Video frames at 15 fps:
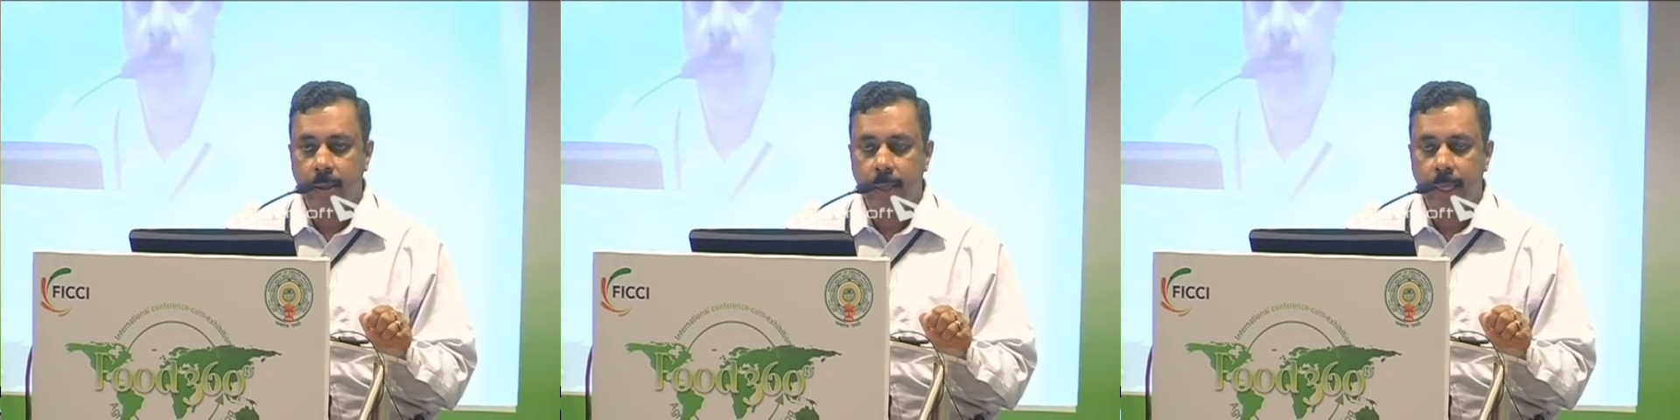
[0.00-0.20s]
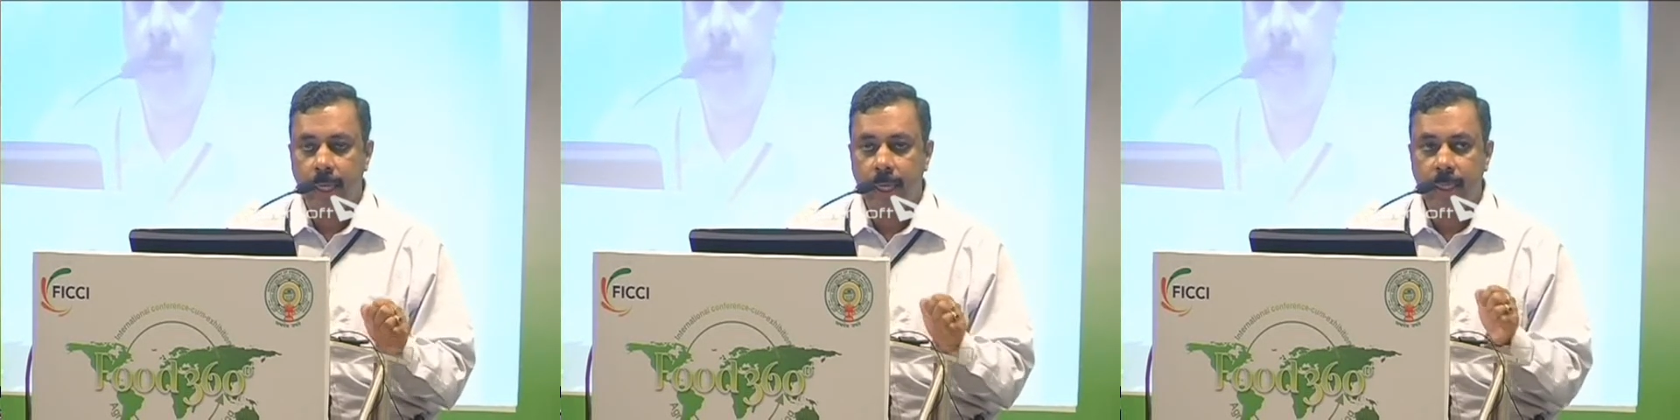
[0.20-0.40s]

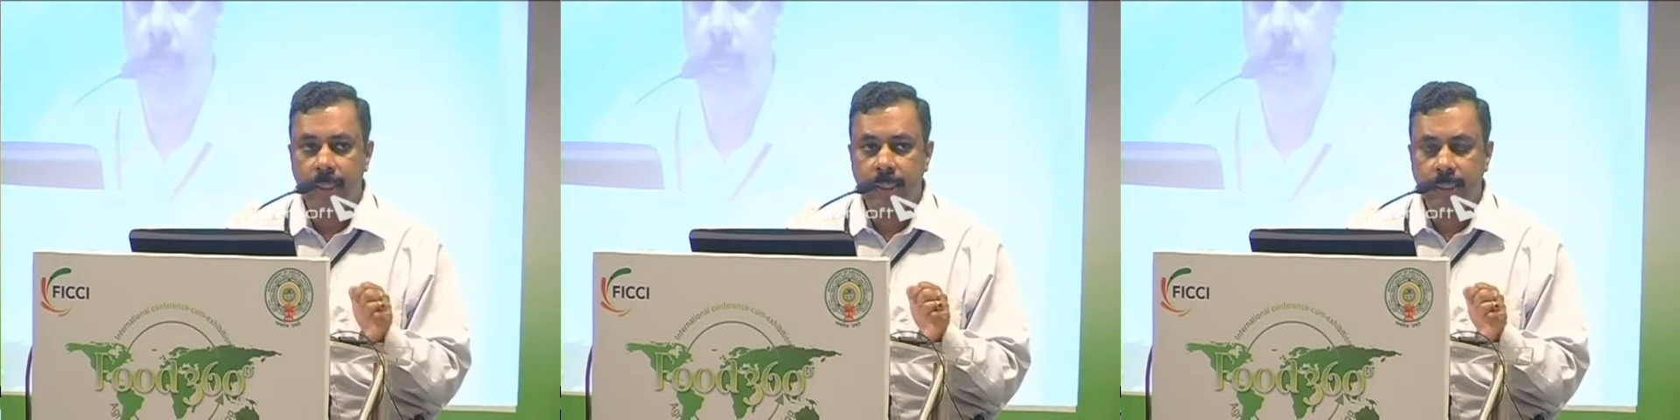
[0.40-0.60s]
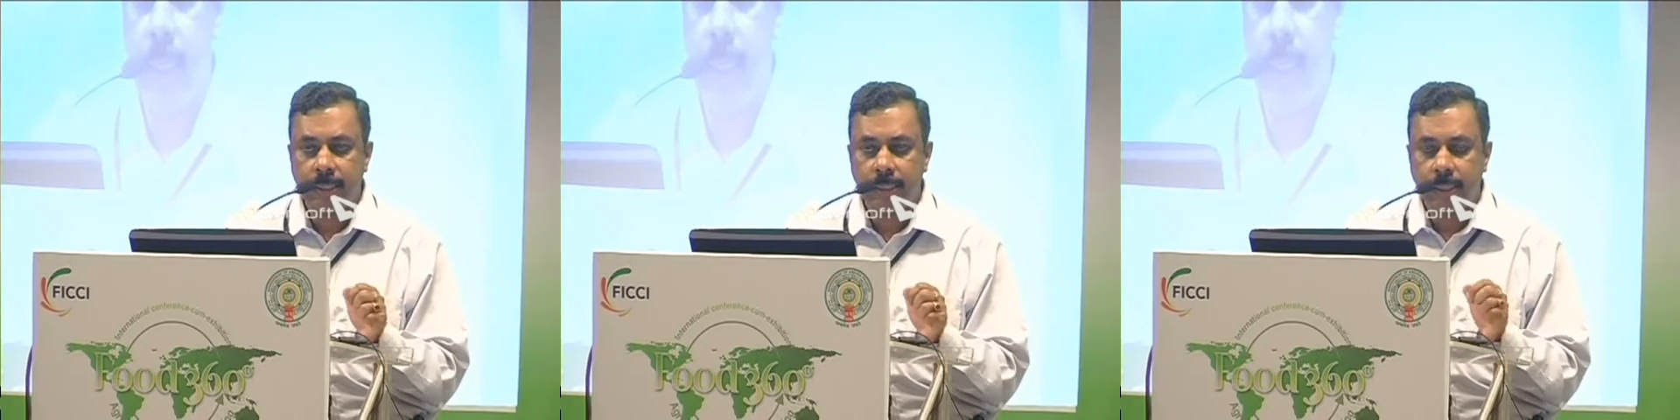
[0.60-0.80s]

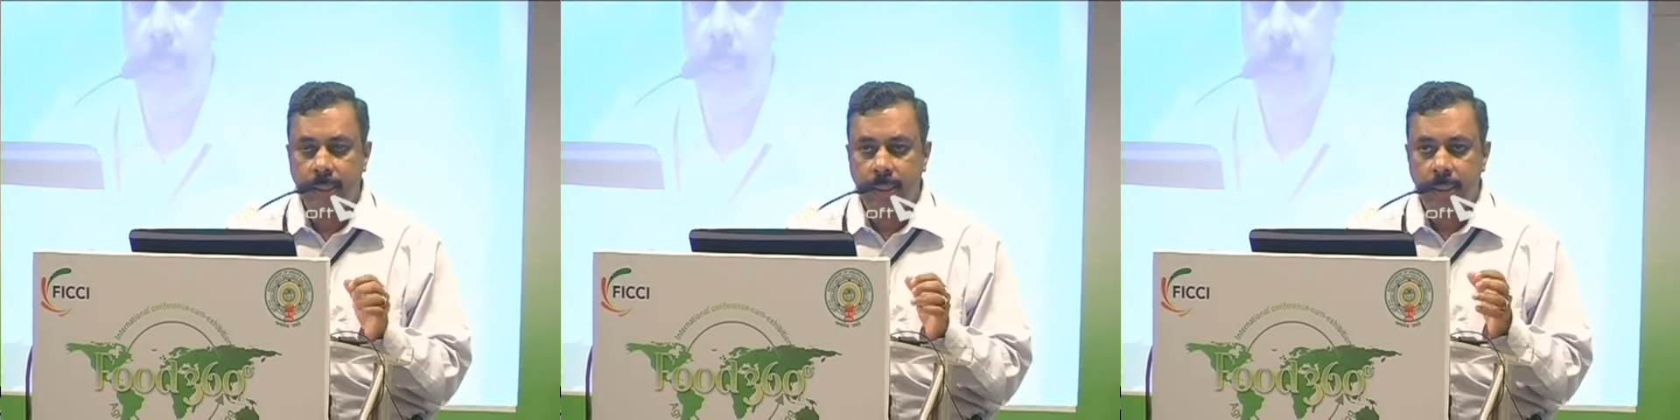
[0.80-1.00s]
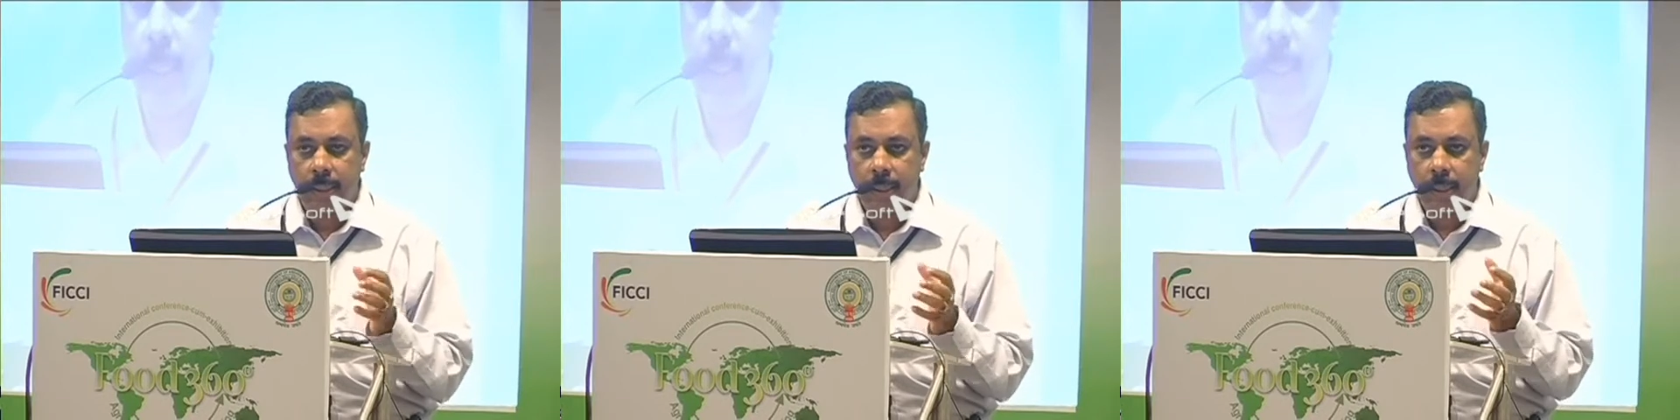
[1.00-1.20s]
is
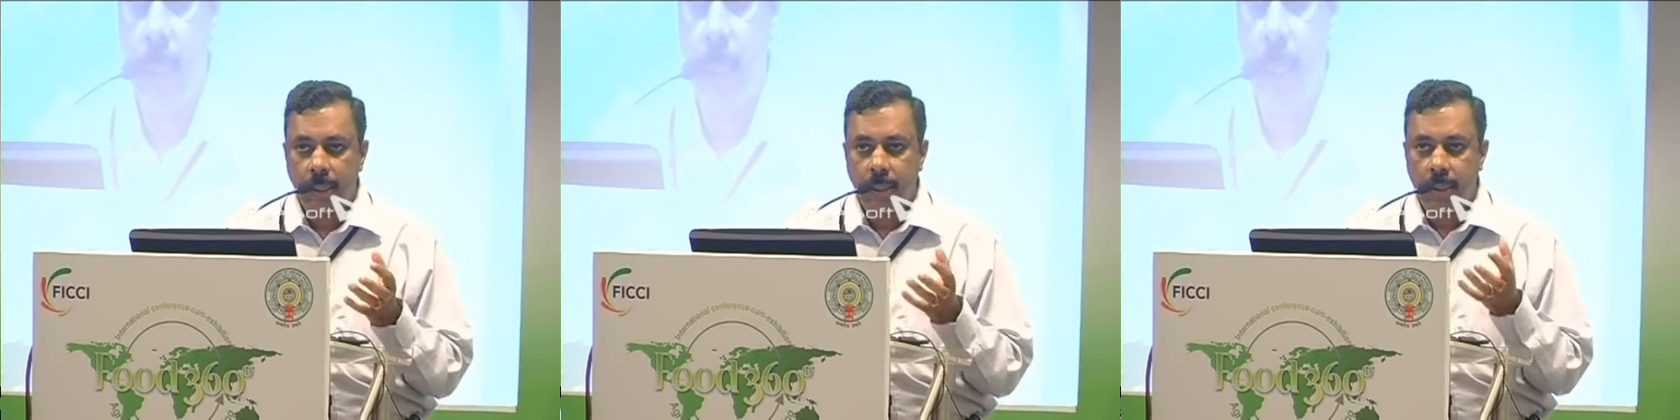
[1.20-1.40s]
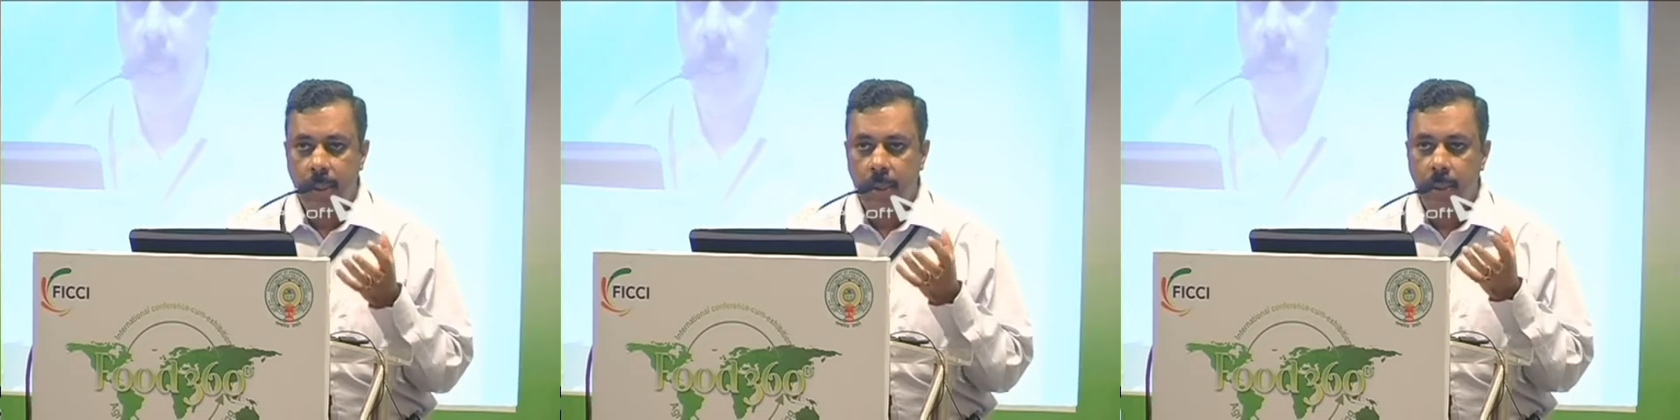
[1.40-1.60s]

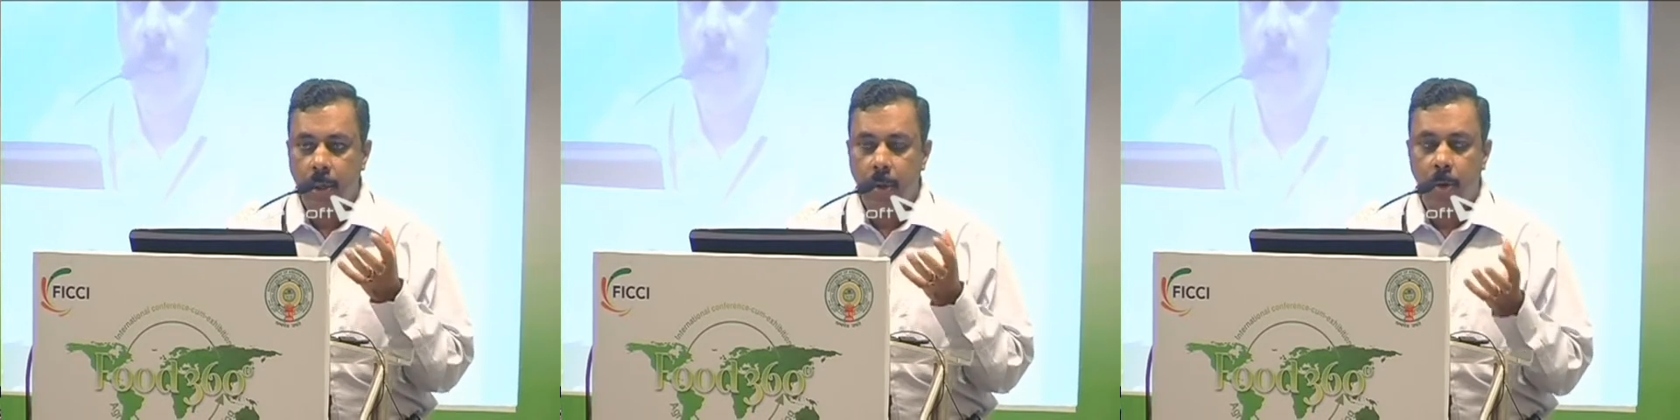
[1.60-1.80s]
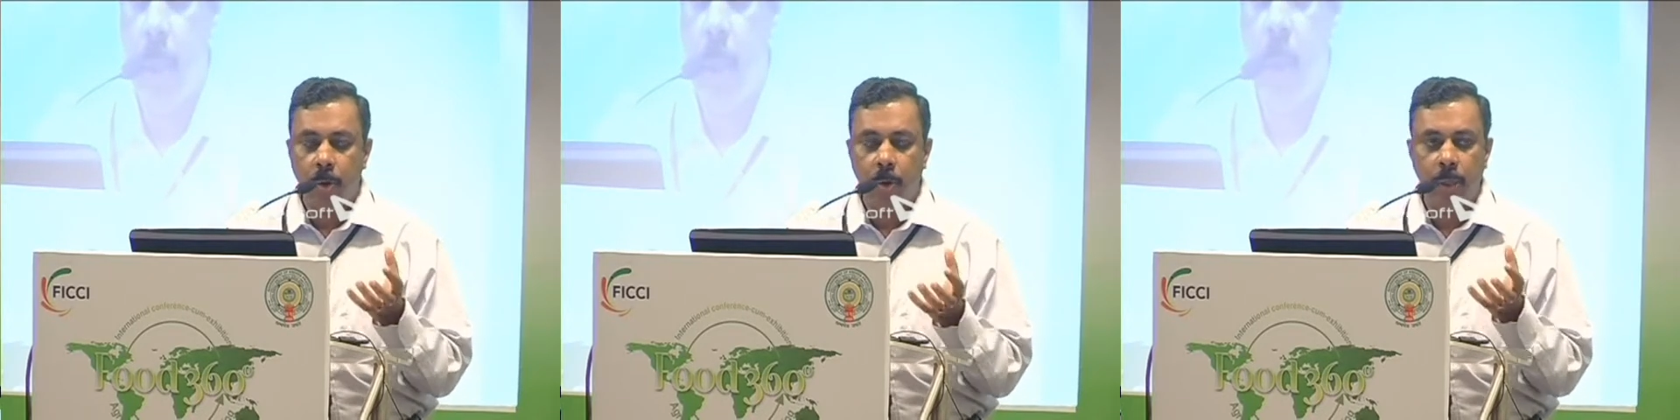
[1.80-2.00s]
the
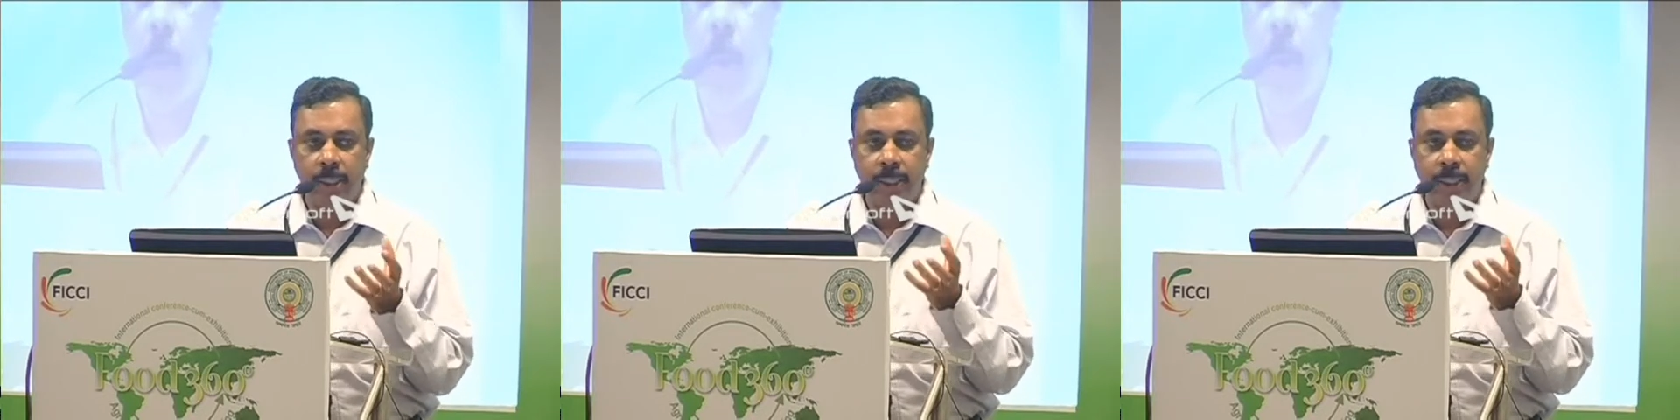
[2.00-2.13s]
whole